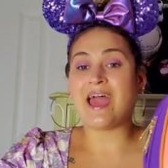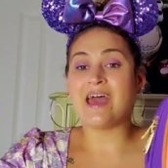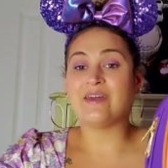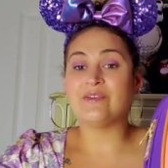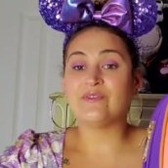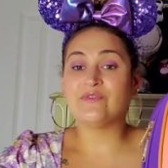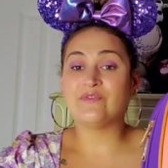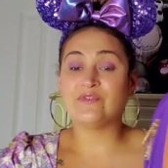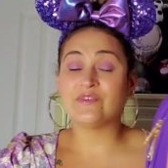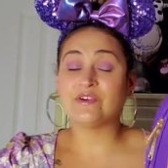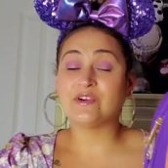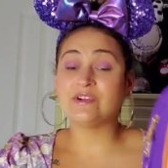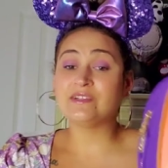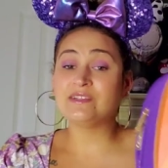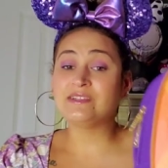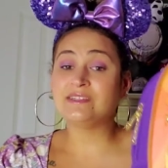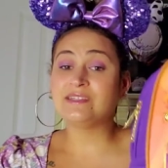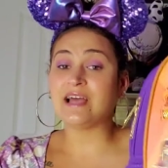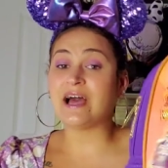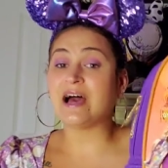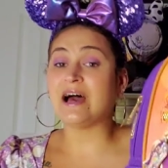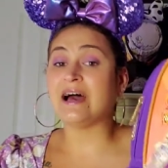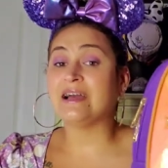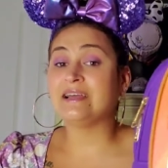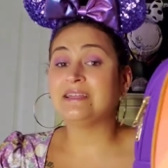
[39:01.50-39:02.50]
at first
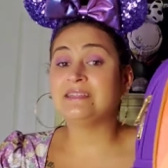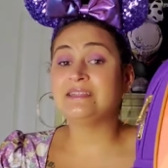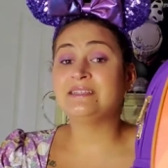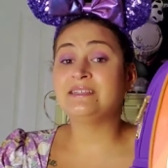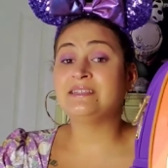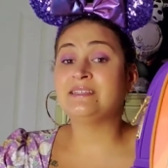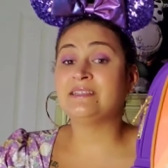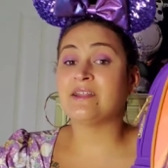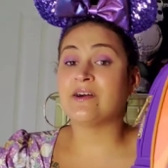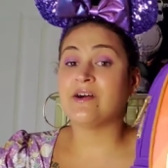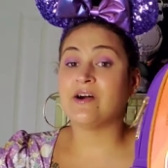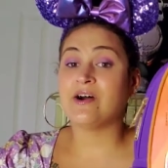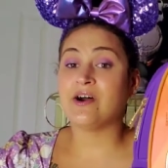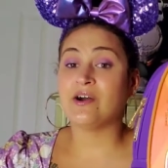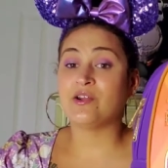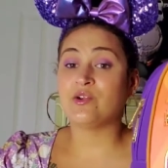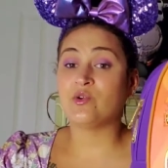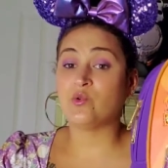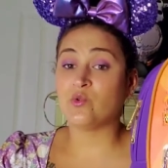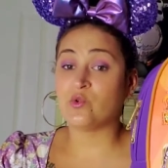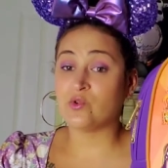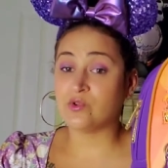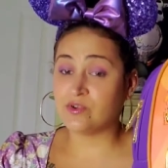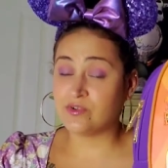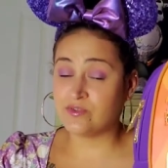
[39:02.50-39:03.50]
I did not
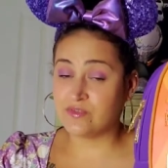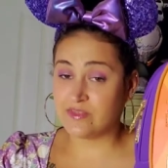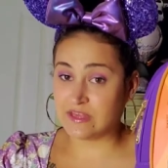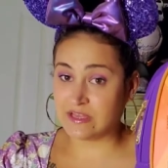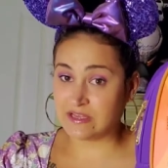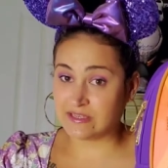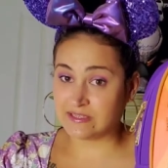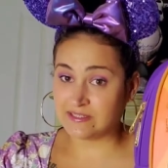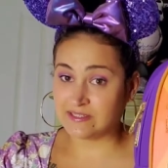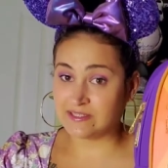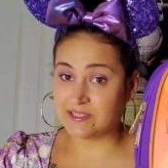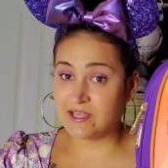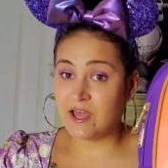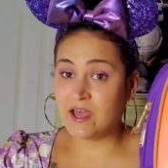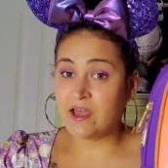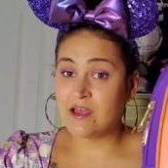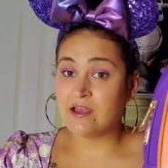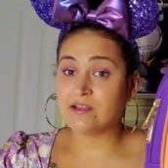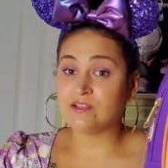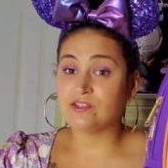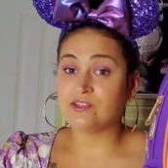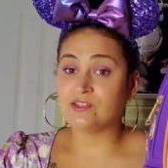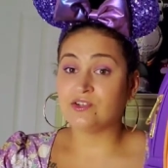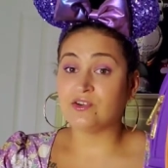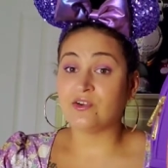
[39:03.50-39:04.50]
order this
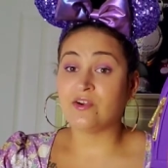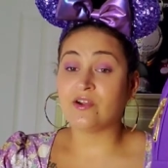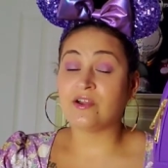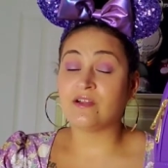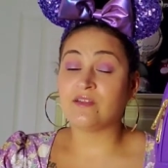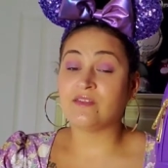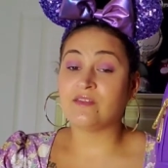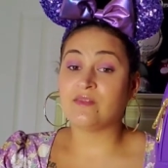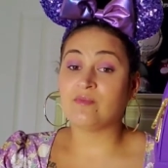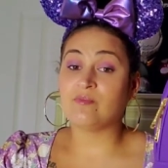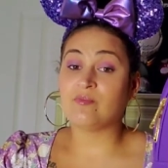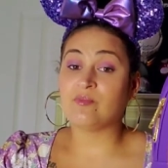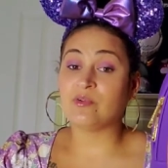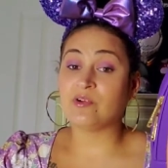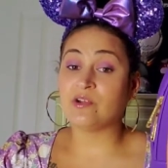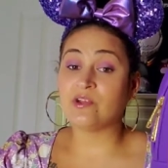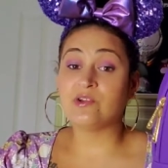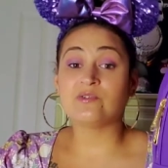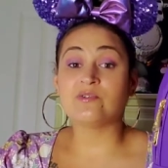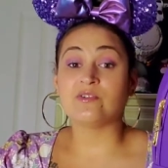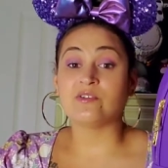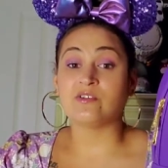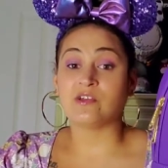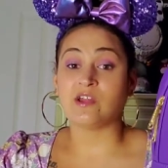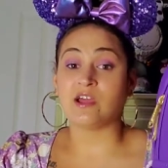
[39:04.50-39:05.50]
during
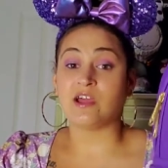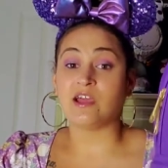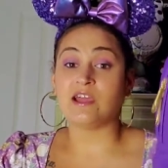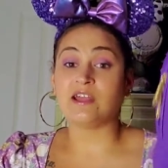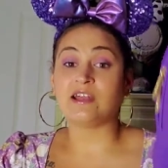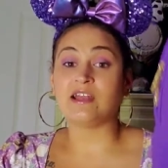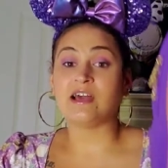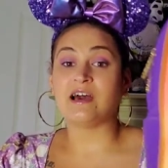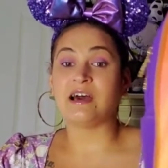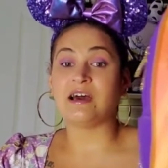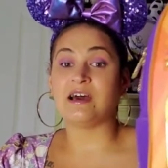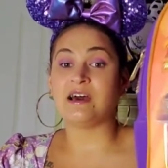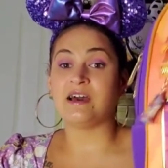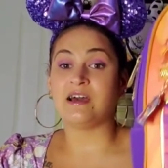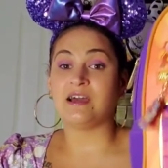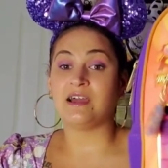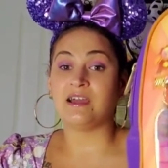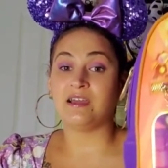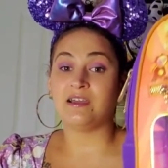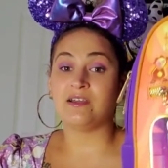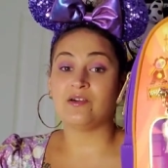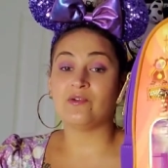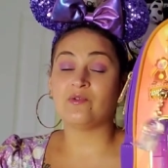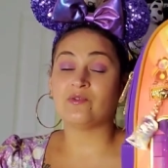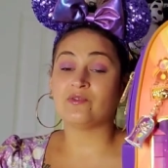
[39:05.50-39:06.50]
pre-order night.
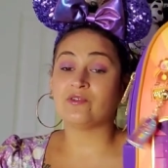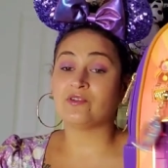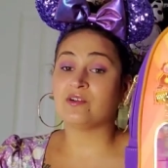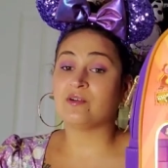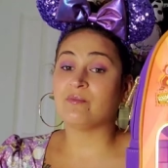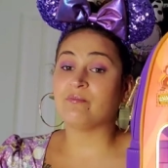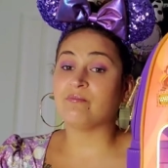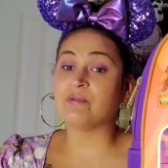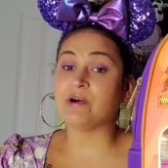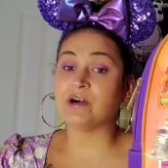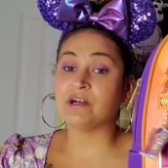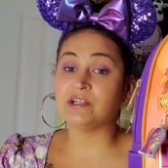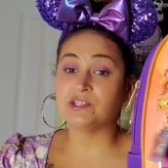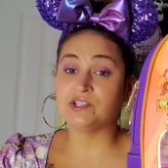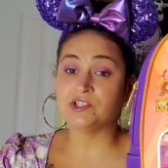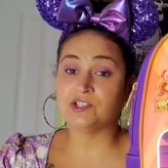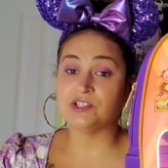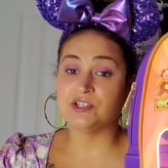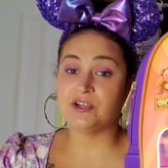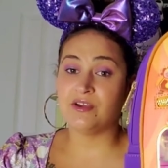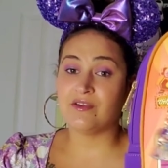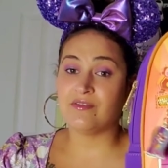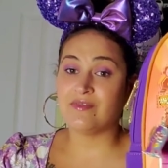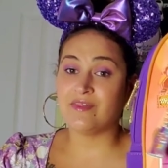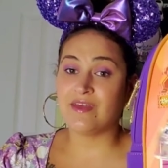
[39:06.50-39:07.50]
I ordered a
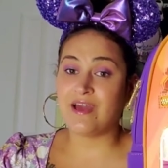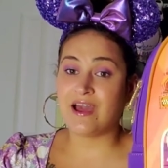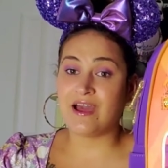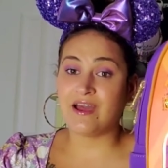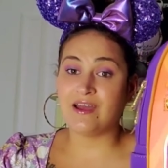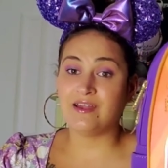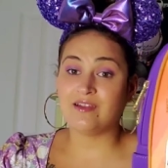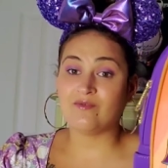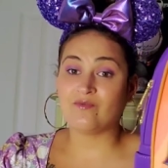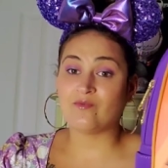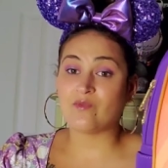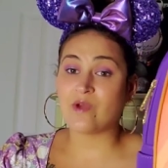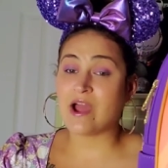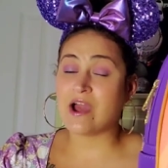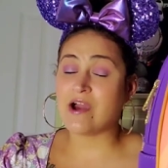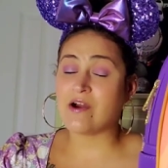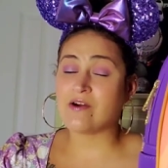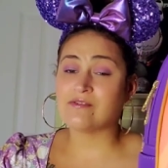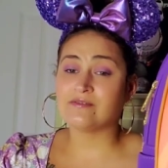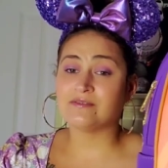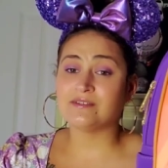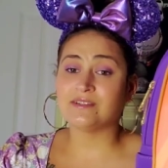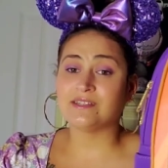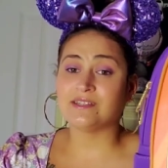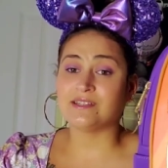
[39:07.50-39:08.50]
bunch that
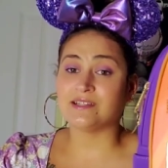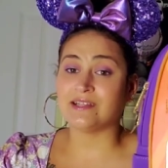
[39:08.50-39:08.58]
round,